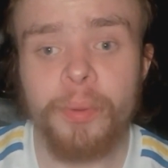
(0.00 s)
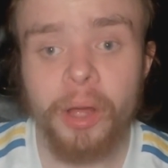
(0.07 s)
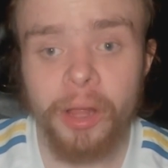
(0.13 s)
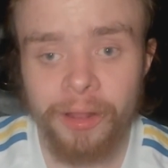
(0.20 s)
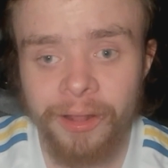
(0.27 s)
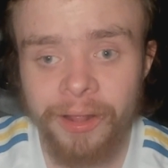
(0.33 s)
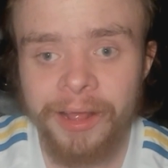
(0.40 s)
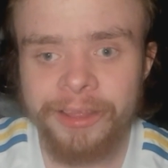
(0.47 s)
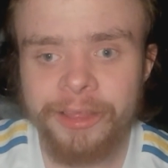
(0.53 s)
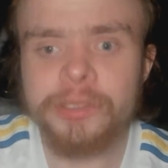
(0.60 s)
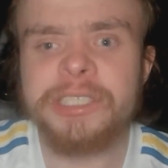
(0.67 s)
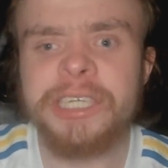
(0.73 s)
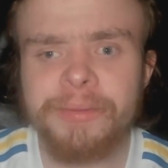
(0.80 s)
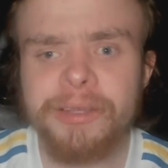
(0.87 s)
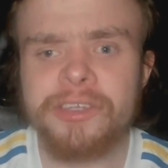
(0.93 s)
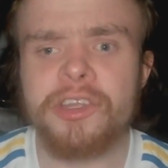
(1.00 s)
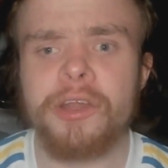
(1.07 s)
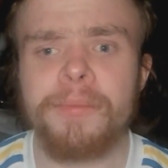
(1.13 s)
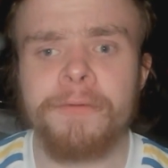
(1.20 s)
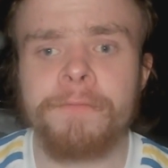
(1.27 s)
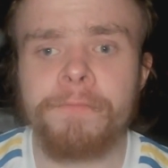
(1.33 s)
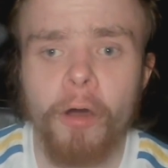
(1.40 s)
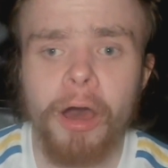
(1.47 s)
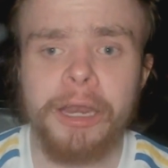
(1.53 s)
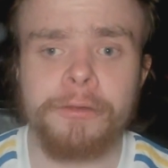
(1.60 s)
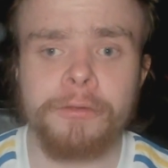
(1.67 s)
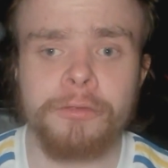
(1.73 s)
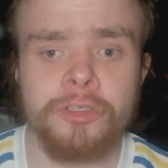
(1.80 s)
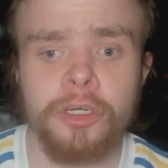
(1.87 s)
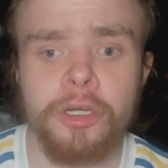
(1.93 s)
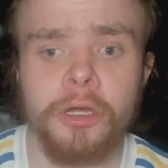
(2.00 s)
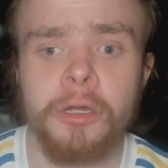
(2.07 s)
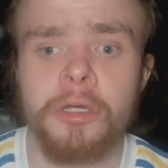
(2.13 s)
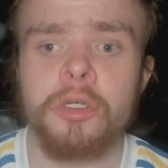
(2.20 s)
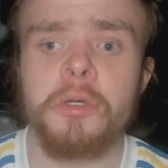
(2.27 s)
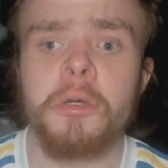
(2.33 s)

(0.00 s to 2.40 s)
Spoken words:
but they're a team that's going to be fighting to